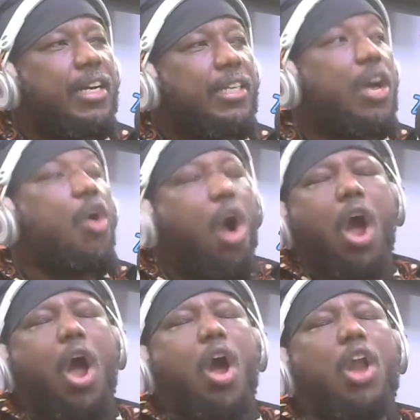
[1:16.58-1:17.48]
the
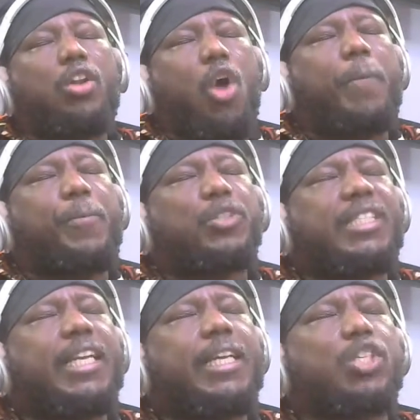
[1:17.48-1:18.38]
whole court
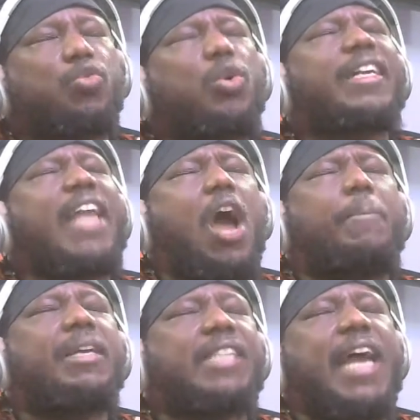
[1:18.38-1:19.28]
proceedings would now
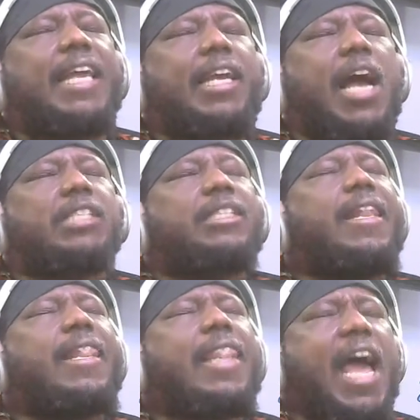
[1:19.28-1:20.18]
be telecast
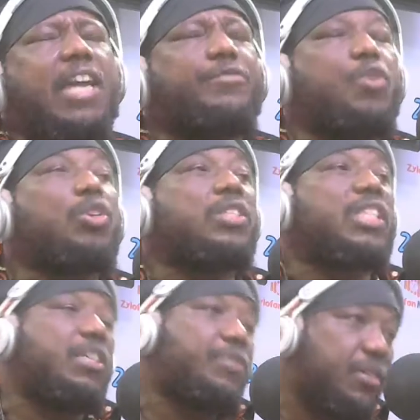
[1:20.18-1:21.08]
live on
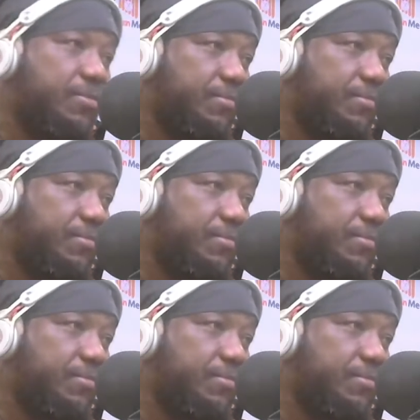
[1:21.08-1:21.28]
TV